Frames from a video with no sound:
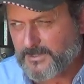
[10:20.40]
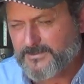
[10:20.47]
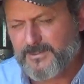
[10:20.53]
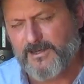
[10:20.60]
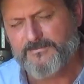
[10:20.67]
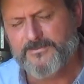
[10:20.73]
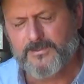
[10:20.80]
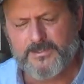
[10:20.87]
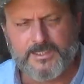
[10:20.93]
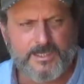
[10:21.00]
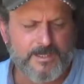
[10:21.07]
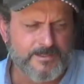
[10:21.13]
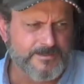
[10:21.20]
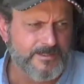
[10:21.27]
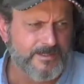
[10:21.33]
Definitely
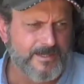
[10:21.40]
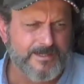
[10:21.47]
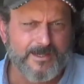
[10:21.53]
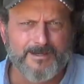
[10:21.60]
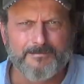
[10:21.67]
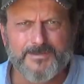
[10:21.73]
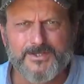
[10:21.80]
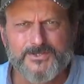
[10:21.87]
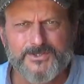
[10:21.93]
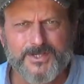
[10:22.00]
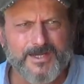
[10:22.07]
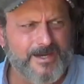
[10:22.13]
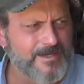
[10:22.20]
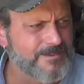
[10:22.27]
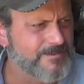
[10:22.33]
content. I kind of missed you
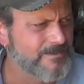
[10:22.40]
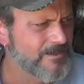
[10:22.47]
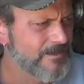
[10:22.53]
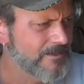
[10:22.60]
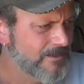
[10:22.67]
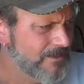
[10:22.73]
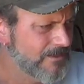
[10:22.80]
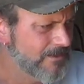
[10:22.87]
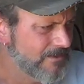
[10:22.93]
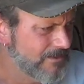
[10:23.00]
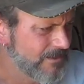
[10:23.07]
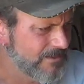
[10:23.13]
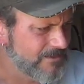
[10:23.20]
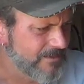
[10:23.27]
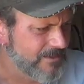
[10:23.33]
guys.
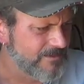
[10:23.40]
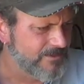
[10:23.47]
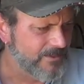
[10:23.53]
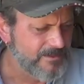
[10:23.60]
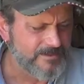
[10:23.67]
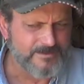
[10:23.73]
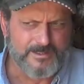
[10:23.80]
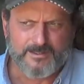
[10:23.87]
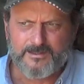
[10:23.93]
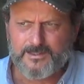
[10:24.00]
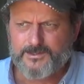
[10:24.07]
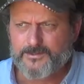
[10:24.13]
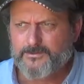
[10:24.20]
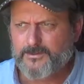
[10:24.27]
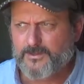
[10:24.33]
It's like, Jesus, all I
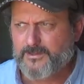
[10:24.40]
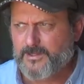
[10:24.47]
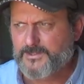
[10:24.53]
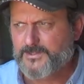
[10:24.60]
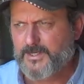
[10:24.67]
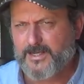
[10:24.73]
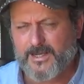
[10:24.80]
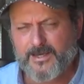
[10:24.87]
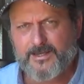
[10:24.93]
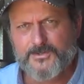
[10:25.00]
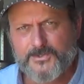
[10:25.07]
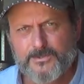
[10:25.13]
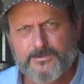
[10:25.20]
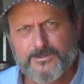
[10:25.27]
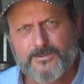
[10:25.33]
do are things that I got to
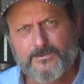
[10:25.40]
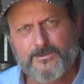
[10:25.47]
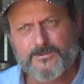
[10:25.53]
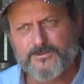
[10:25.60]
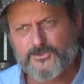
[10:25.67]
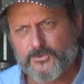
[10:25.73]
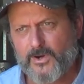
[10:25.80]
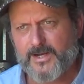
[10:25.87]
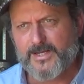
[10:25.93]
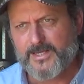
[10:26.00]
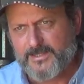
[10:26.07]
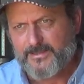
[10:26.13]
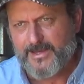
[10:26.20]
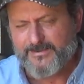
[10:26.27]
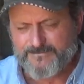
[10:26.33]
do in order to try to
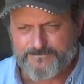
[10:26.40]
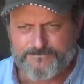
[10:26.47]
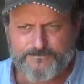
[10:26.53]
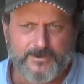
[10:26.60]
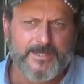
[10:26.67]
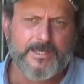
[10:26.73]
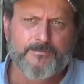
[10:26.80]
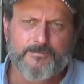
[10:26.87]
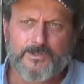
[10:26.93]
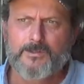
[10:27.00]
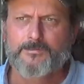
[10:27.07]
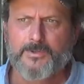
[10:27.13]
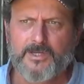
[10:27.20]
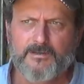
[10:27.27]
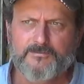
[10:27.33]
get that freaking
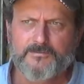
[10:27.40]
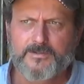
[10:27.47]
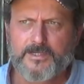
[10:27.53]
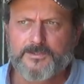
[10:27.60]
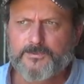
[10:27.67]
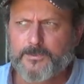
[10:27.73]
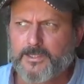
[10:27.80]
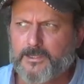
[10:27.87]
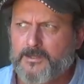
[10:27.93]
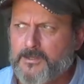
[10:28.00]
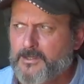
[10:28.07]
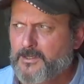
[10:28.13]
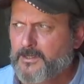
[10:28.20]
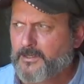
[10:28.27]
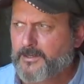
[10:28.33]
bill paid for next week.
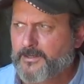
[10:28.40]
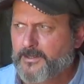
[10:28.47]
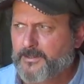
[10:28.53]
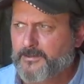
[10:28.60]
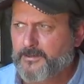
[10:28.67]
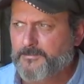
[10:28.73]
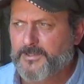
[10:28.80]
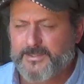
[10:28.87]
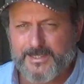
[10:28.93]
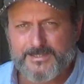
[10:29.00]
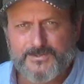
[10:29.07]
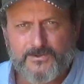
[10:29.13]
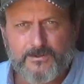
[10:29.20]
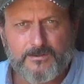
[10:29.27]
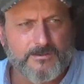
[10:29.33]
And, I mean,
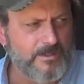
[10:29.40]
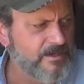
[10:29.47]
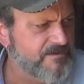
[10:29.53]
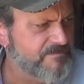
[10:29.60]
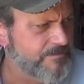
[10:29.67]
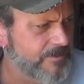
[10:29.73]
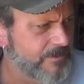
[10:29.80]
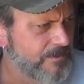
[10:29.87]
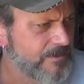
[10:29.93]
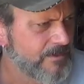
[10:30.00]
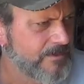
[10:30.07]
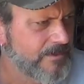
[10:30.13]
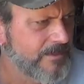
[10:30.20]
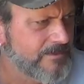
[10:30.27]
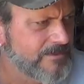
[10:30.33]
that's called life, but
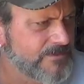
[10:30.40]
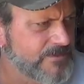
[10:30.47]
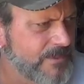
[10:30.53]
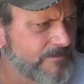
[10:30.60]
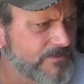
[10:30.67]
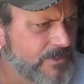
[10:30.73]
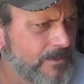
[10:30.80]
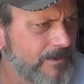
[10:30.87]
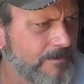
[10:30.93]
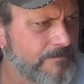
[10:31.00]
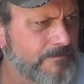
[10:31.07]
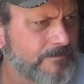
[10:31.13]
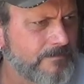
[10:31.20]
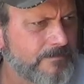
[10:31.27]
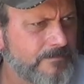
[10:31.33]
at the same
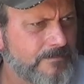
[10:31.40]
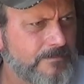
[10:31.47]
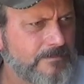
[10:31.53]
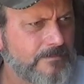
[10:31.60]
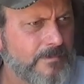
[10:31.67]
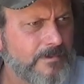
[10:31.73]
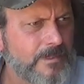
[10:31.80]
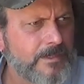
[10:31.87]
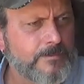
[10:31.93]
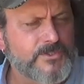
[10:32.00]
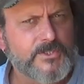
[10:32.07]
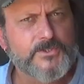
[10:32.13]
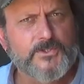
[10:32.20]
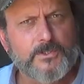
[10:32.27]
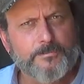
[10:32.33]
time, it
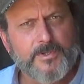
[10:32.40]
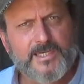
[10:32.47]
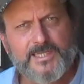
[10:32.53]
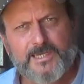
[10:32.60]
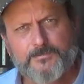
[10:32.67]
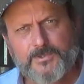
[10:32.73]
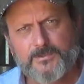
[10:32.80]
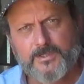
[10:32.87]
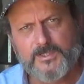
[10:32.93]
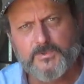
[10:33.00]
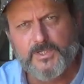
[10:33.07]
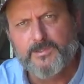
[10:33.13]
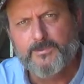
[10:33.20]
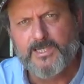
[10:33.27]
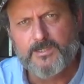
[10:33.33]
was easier to pay that bill next
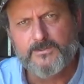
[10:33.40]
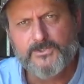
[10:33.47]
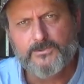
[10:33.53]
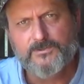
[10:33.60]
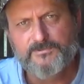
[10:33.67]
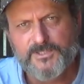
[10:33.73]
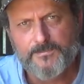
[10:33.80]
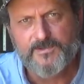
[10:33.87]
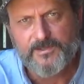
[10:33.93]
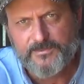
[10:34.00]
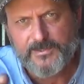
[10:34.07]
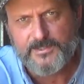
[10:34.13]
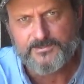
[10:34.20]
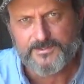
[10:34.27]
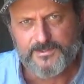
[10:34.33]
week when I was doing some of the
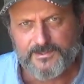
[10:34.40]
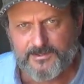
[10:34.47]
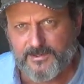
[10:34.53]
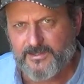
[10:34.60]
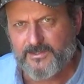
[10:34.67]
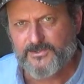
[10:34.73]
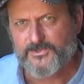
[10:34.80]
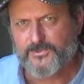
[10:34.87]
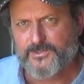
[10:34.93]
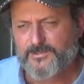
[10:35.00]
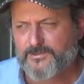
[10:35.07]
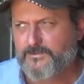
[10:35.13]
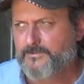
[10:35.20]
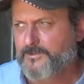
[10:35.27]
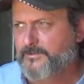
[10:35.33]
things that I enjoy
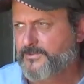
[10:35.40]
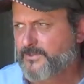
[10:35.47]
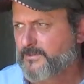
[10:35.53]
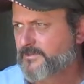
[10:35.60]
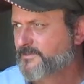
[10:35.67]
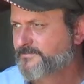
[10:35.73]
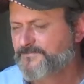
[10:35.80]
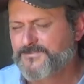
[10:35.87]
doing with you. So,